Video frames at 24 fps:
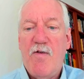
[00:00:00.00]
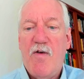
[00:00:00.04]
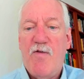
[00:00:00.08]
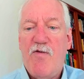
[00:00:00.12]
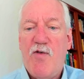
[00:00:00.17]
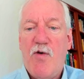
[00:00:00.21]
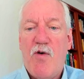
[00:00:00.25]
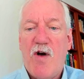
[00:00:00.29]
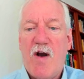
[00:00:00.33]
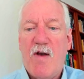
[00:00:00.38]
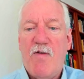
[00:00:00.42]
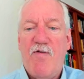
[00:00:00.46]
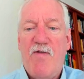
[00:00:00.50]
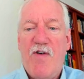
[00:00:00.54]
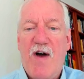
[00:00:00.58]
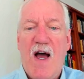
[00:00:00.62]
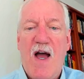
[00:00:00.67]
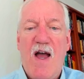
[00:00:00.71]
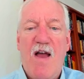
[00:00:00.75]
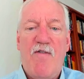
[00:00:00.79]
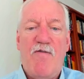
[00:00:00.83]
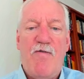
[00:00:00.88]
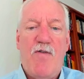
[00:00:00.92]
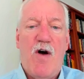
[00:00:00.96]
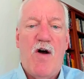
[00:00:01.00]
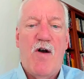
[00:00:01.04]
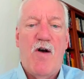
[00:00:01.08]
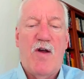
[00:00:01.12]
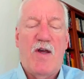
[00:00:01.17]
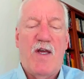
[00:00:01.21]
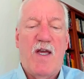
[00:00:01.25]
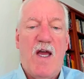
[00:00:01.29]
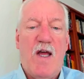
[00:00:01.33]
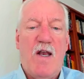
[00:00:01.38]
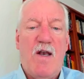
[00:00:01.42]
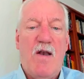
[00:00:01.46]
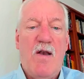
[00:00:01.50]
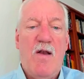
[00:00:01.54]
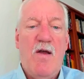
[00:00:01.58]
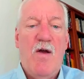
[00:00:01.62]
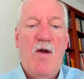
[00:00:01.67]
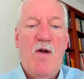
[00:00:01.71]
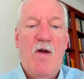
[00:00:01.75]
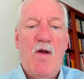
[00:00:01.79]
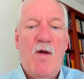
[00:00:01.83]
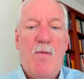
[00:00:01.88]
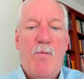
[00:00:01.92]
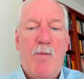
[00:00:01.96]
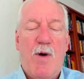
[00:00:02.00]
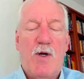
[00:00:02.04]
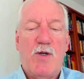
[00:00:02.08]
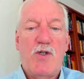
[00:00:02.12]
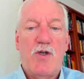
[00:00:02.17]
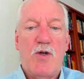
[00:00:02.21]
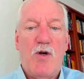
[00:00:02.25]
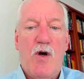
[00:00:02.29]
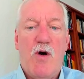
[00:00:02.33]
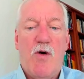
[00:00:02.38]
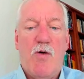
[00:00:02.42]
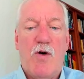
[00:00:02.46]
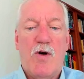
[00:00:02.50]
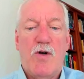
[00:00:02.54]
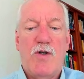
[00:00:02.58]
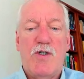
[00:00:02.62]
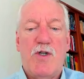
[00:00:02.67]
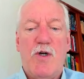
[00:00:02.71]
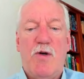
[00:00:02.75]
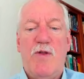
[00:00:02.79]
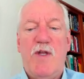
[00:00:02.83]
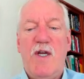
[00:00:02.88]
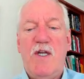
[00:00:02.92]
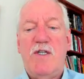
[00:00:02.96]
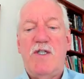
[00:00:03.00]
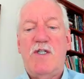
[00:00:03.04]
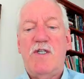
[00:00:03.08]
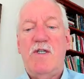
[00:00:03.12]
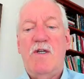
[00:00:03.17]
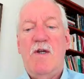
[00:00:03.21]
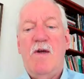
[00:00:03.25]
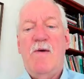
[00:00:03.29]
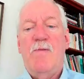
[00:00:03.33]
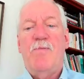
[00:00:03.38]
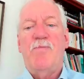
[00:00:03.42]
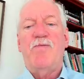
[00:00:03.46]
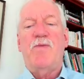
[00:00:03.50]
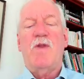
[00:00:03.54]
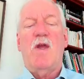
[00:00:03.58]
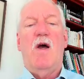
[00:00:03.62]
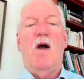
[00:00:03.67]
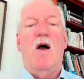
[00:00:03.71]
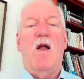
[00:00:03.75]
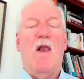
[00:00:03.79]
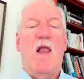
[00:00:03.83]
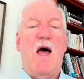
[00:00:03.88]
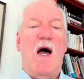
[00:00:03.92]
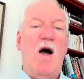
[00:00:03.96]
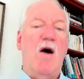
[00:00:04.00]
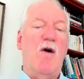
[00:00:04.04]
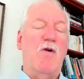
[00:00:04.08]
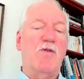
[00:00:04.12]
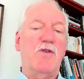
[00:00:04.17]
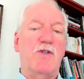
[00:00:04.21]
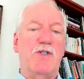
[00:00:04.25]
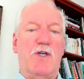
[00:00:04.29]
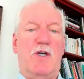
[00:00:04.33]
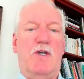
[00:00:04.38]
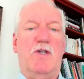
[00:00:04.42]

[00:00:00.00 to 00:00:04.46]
4 and 5 are again much lower. So this allows